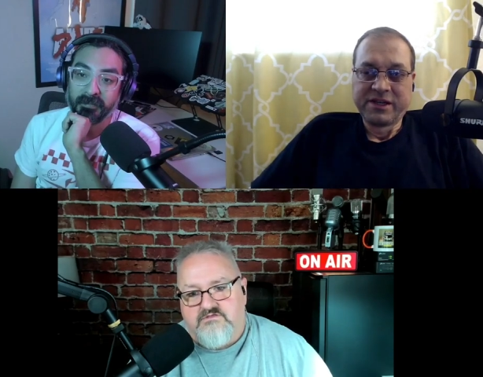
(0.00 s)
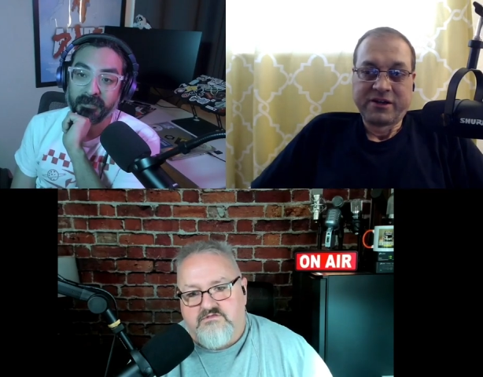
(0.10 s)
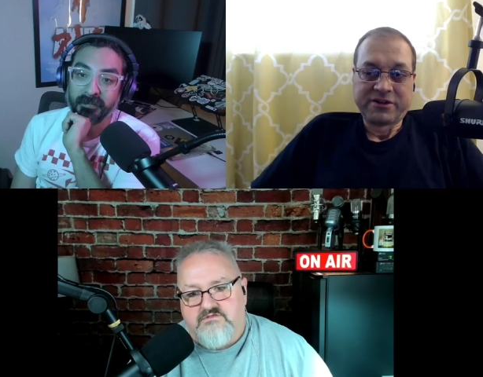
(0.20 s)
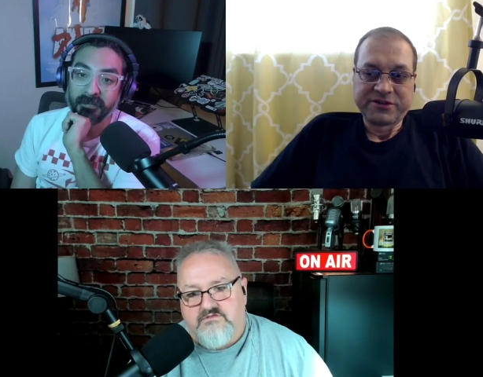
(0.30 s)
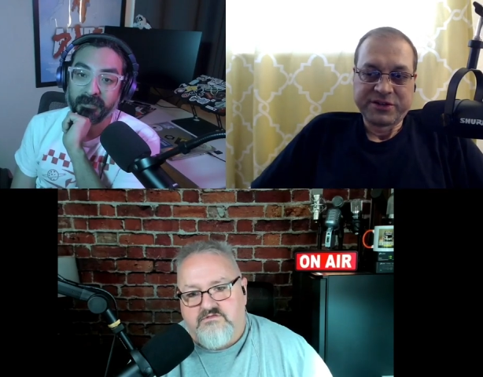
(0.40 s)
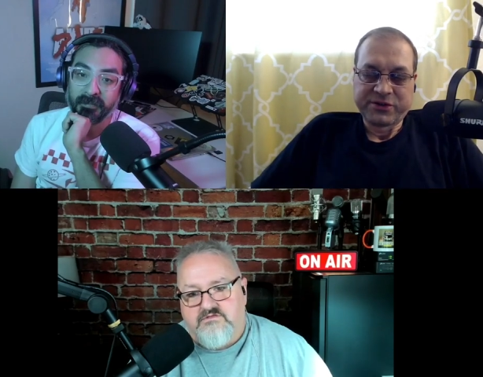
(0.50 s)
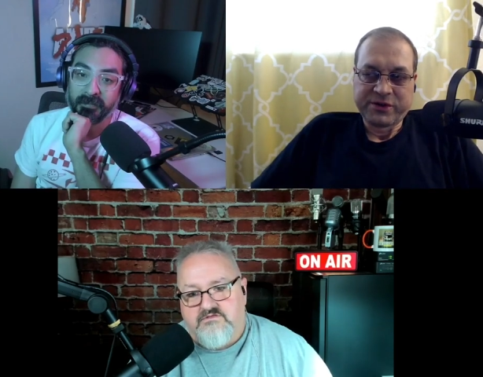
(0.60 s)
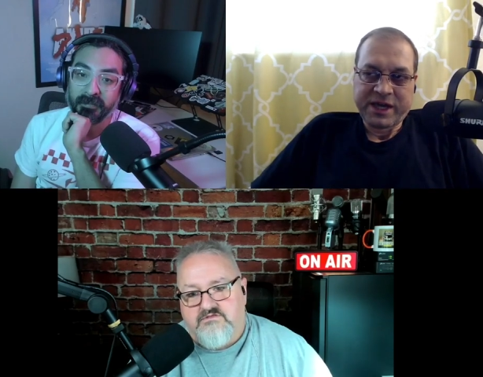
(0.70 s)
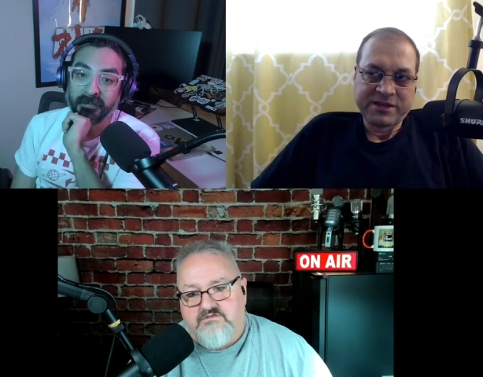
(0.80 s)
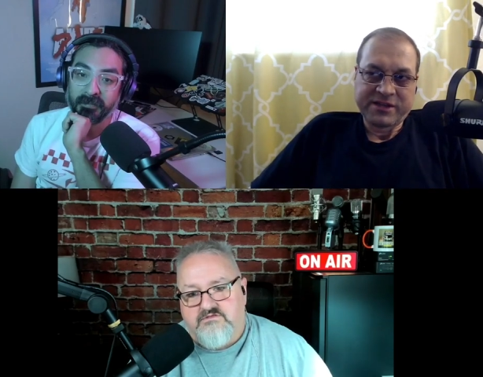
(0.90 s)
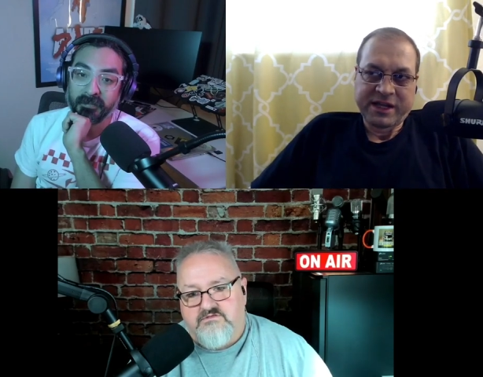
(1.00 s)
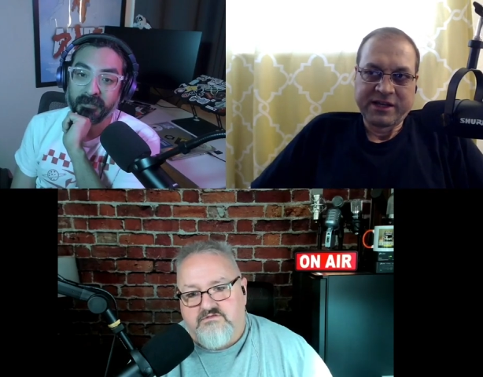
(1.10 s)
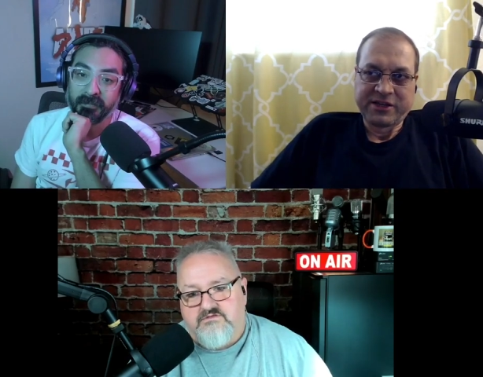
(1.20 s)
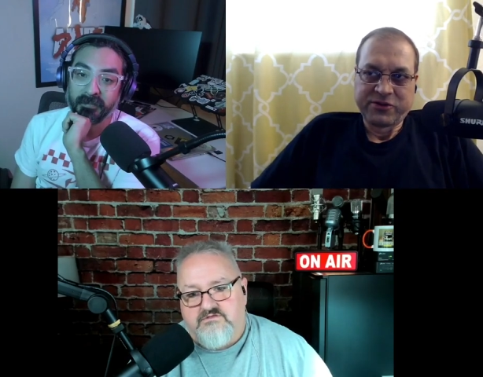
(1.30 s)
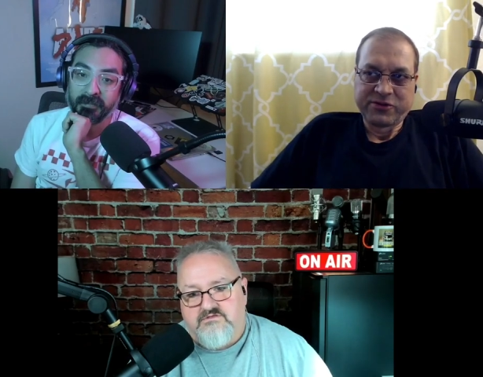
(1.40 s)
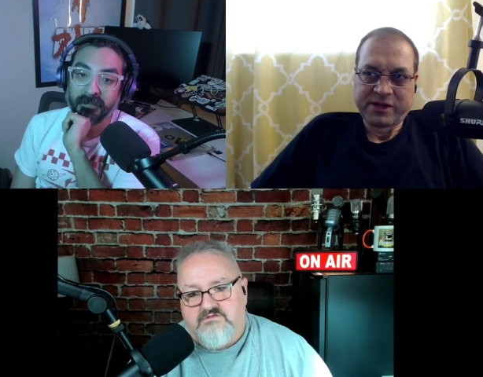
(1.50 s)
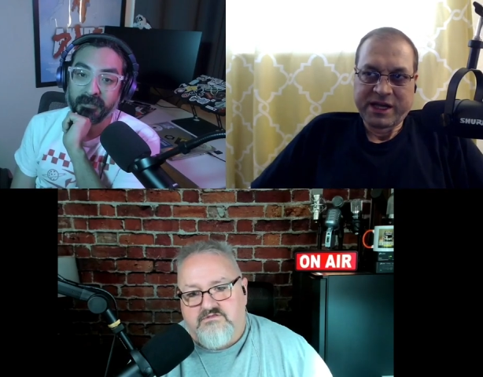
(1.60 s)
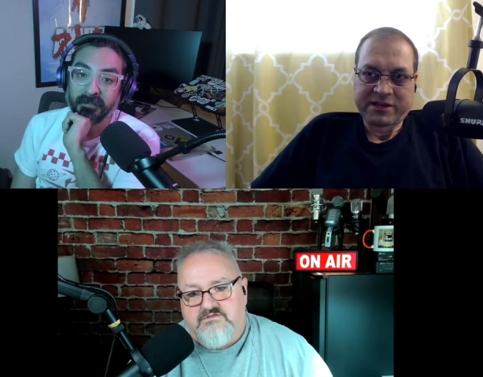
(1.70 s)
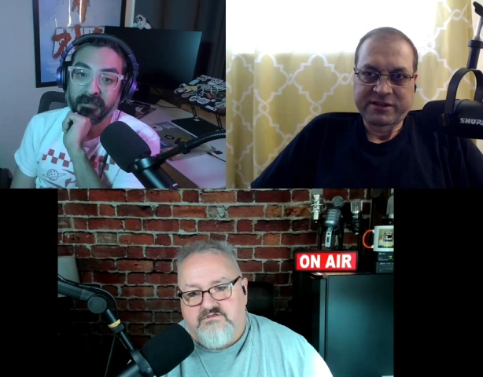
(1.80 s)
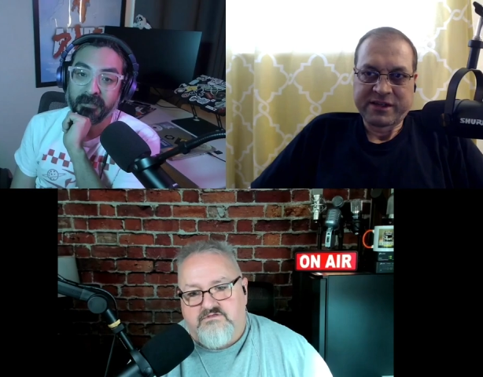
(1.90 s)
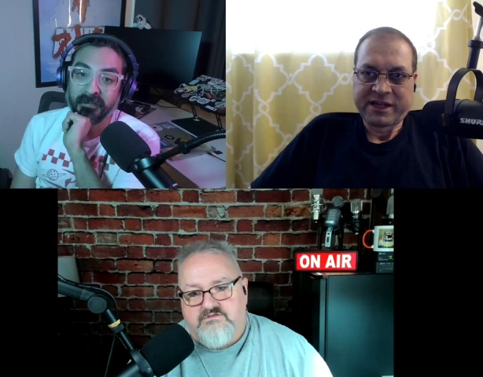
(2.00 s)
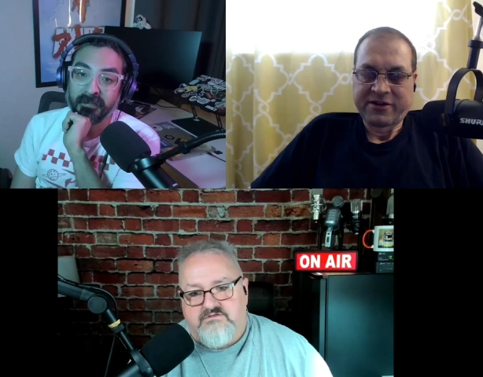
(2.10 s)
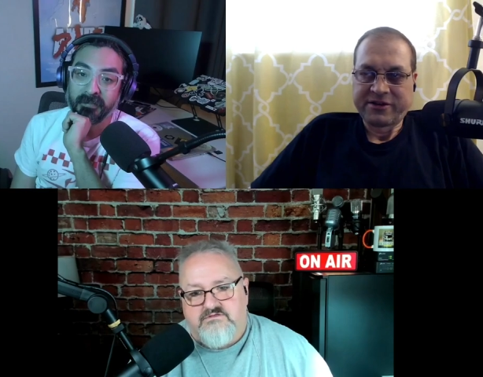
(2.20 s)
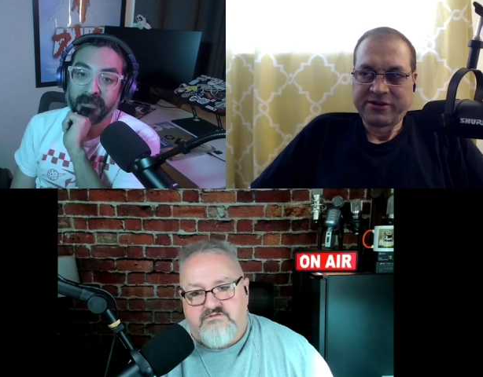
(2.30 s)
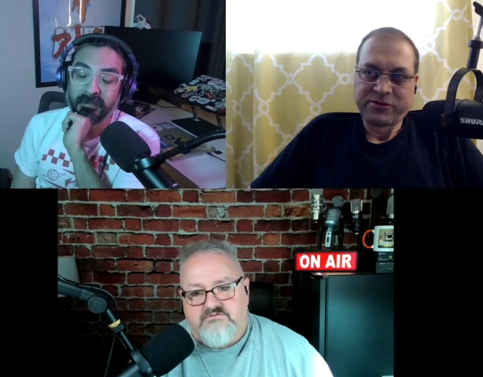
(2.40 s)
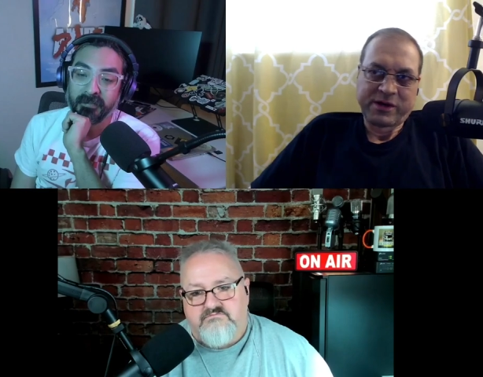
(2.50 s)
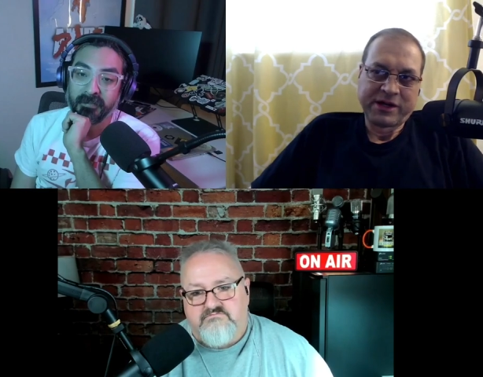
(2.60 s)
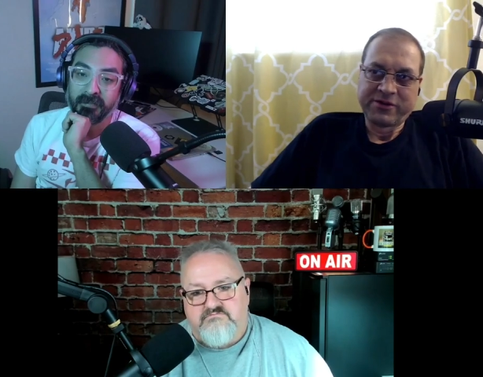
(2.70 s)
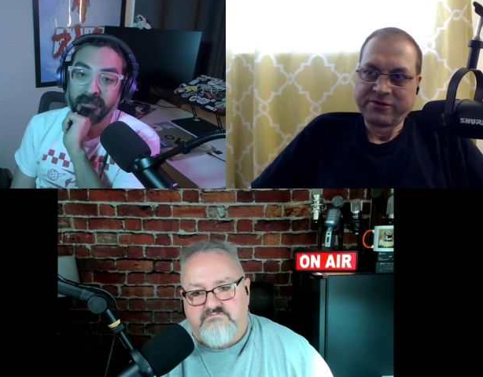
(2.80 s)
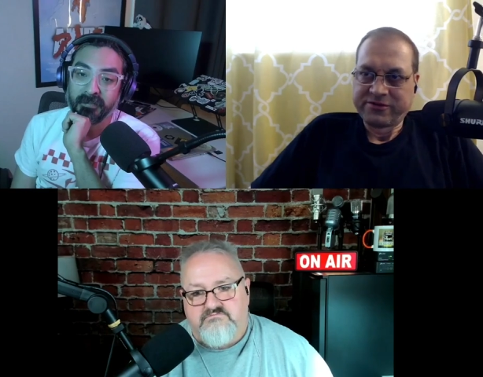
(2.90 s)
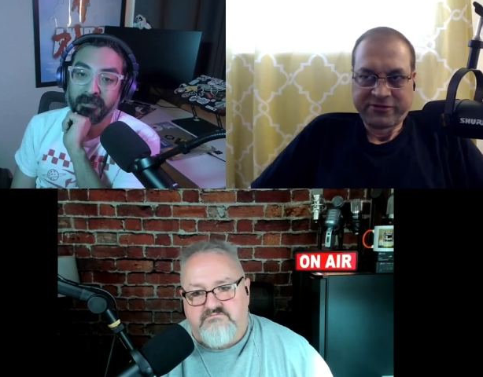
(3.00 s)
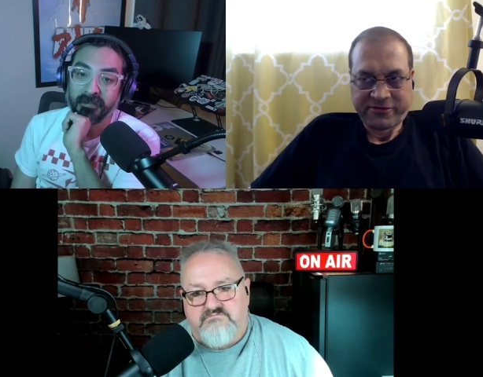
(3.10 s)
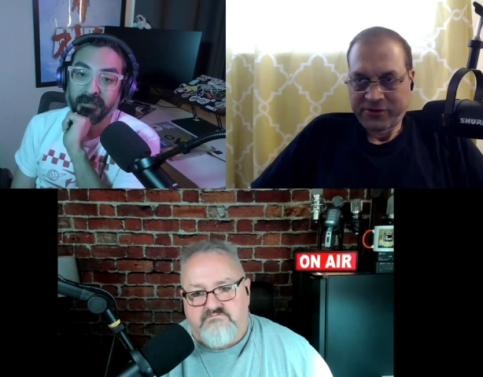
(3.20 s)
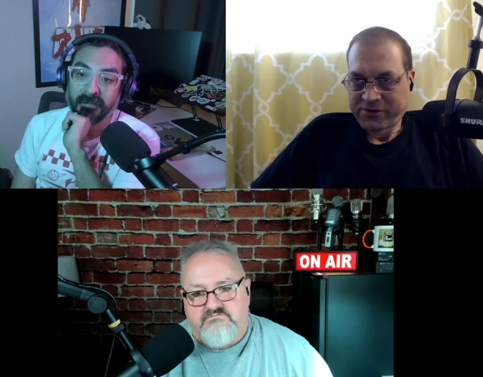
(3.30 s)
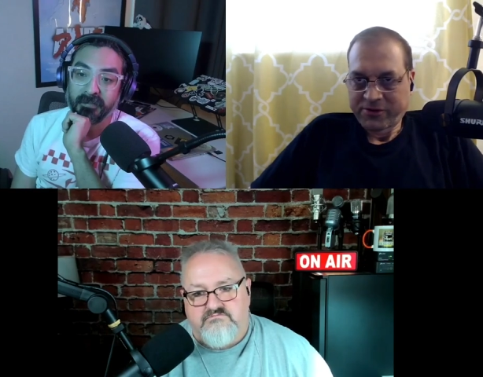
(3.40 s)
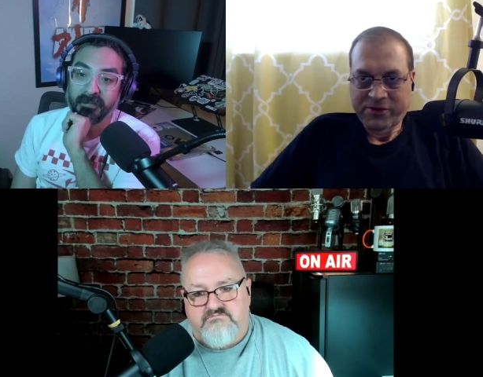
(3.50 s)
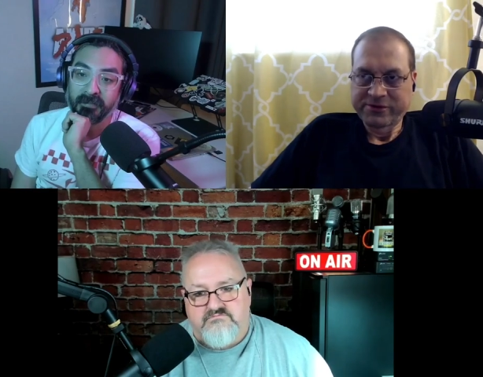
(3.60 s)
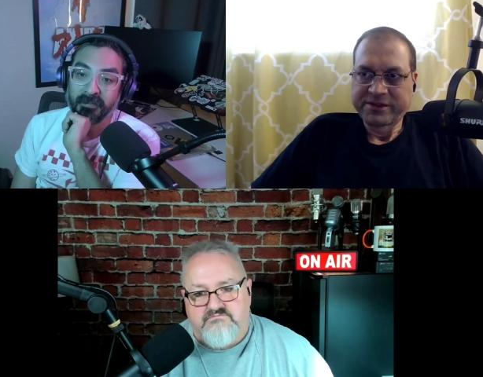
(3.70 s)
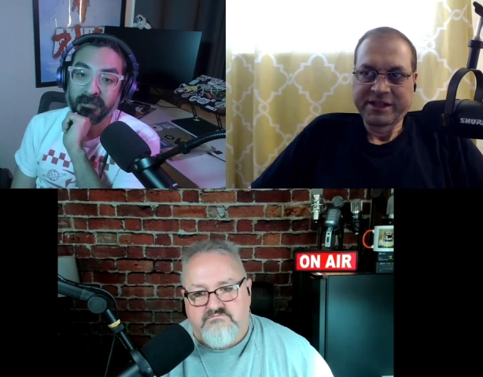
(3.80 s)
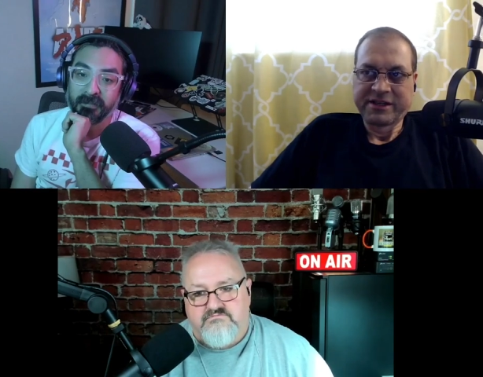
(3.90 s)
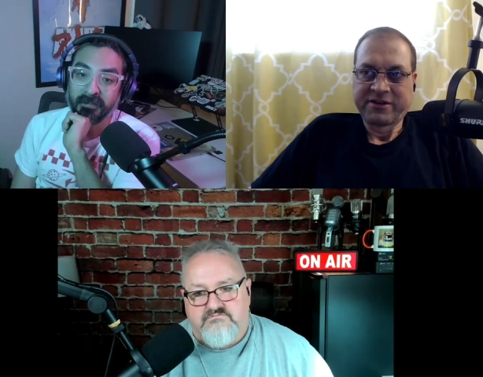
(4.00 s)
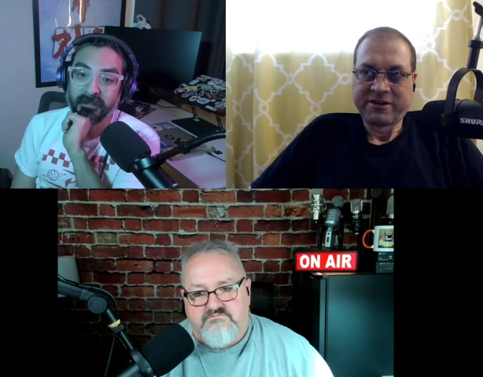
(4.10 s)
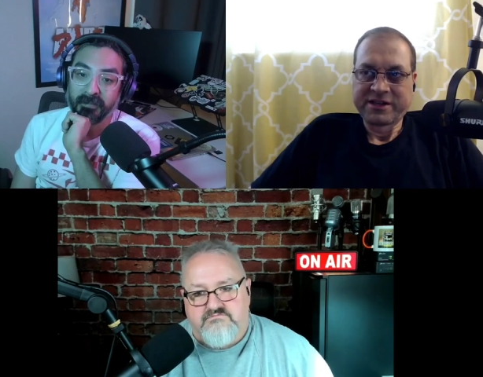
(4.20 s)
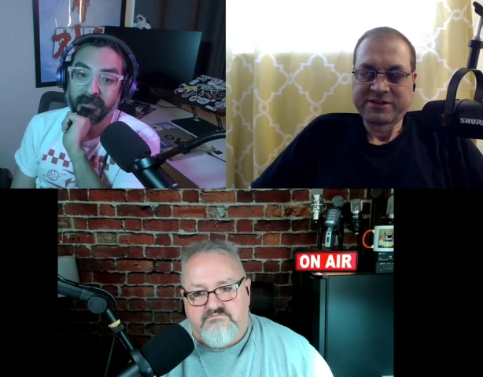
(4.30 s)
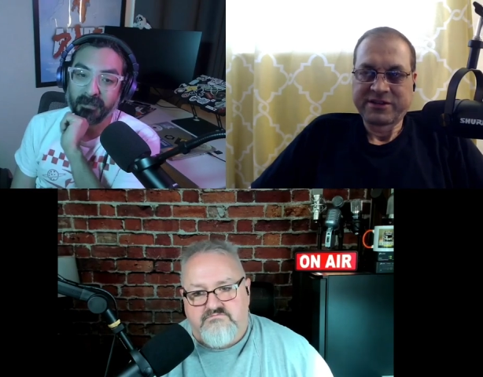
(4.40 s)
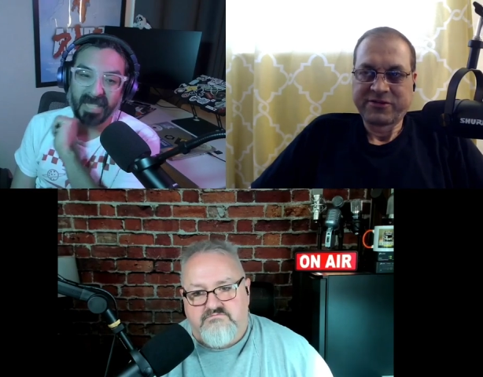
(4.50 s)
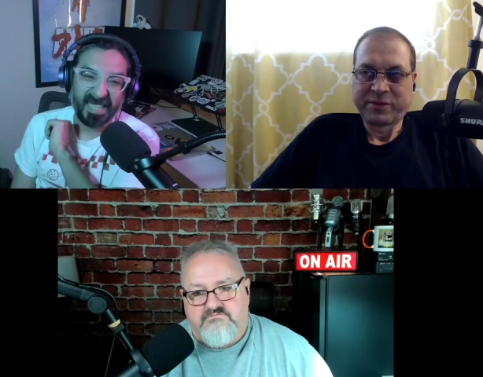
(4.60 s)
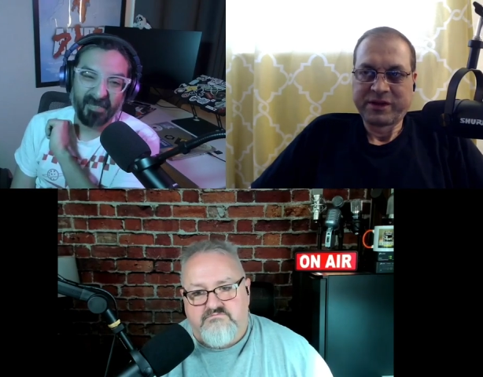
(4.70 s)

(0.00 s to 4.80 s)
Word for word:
Speaker 1: Also, yes, I could do a Nextcloud and do my own photo hosting and all that stuff.